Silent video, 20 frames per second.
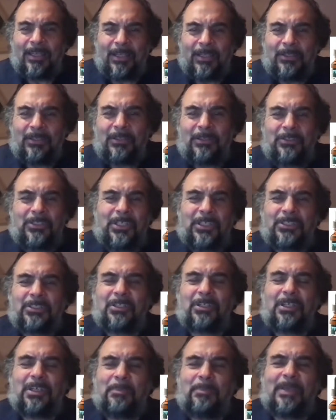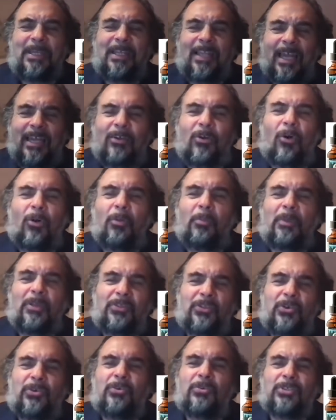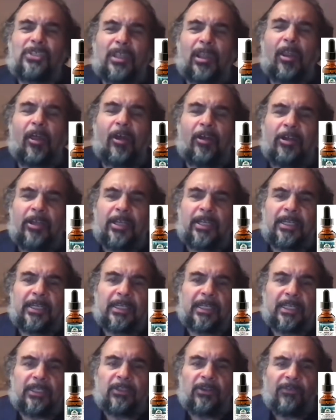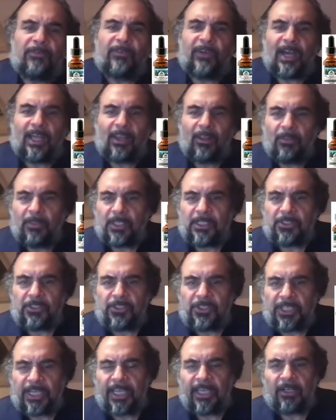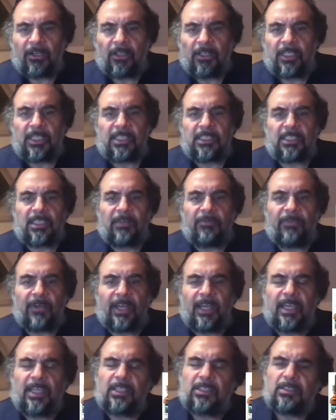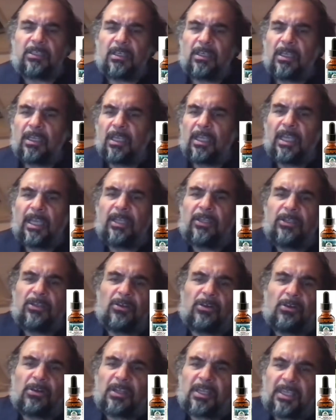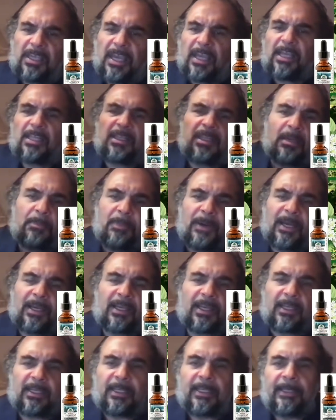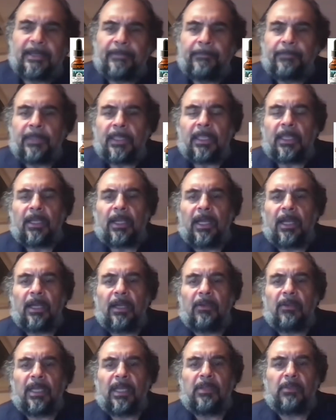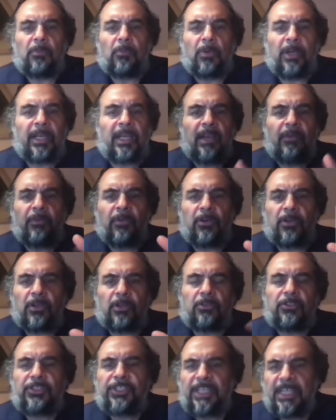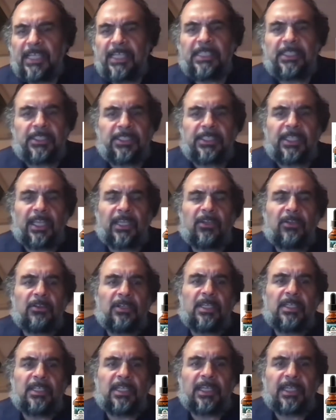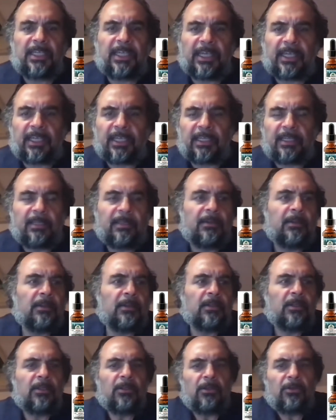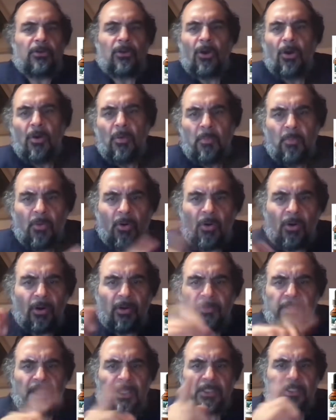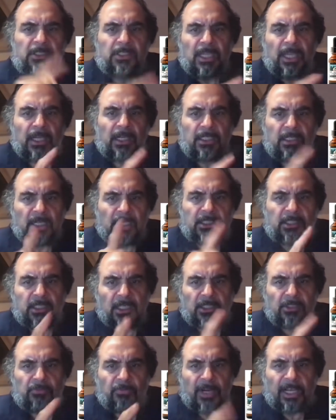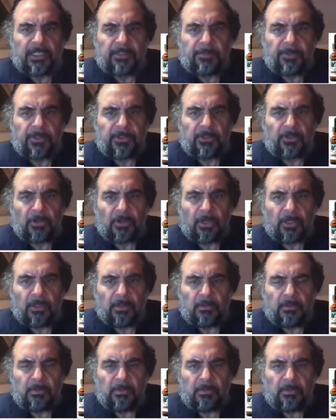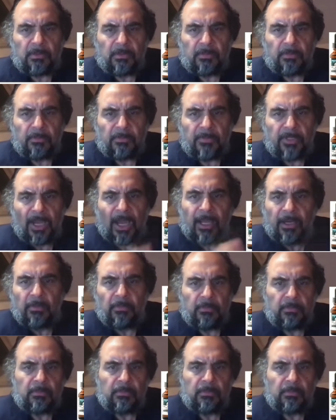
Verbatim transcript: You're just going to be like old Methuselah and you follow this channel and this advice and you'll kick the bucket uh, it, whenever your genes say you need to kick it. No more this sickness, this respiratory. Done.